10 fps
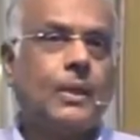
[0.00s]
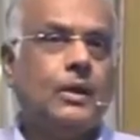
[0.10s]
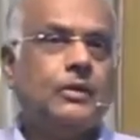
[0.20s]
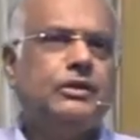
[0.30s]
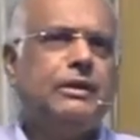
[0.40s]

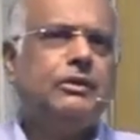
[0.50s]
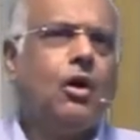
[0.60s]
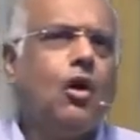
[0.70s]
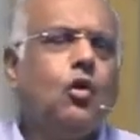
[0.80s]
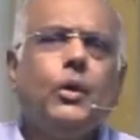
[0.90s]
They will
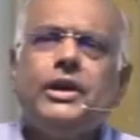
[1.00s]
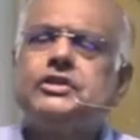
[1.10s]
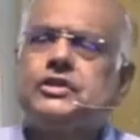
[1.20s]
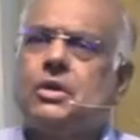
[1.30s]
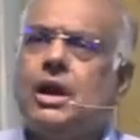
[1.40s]
always
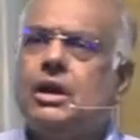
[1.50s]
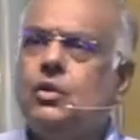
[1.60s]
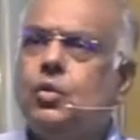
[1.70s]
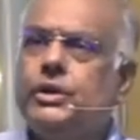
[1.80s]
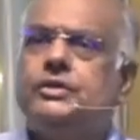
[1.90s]
struggle
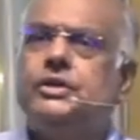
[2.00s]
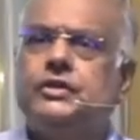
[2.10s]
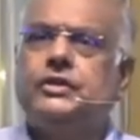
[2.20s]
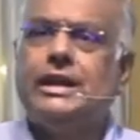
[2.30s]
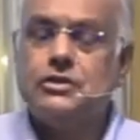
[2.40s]
with the
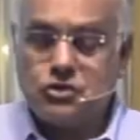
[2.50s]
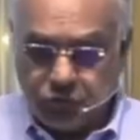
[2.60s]
sense of